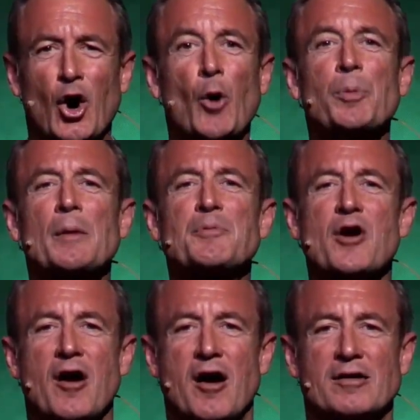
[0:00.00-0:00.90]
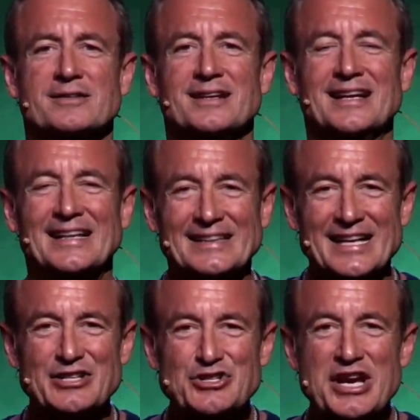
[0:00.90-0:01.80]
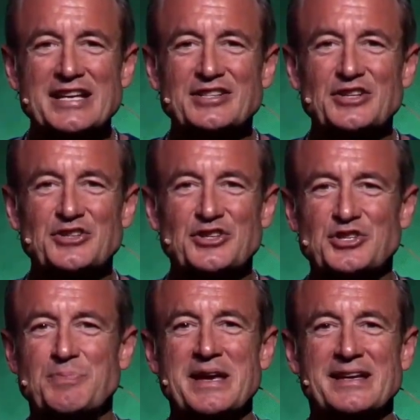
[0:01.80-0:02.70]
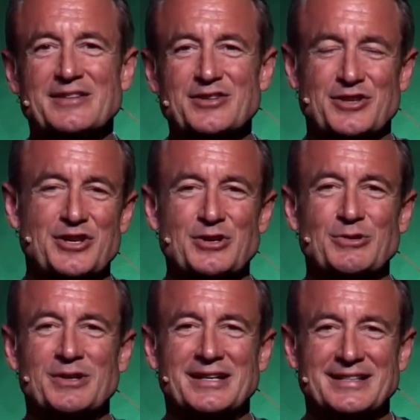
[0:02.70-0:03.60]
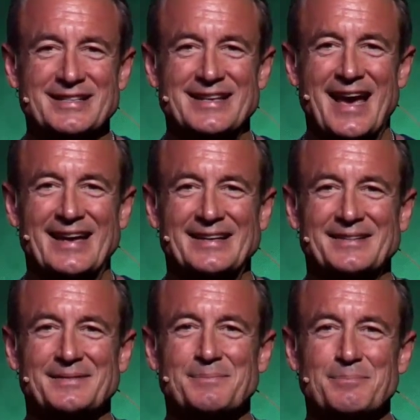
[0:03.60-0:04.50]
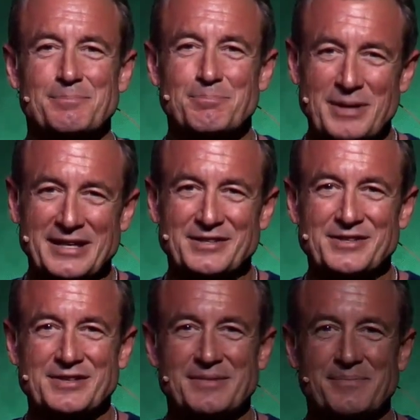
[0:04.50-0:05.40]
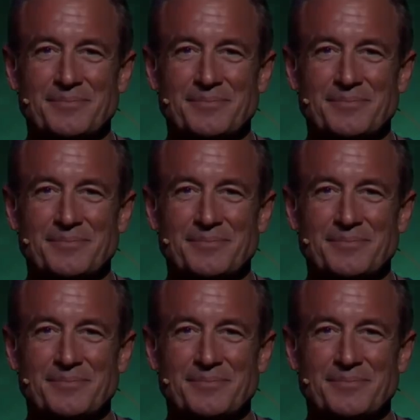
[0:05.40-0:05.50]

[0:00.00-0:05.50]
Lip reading: Open up your heart. Let Jesus speak to you today. Peace.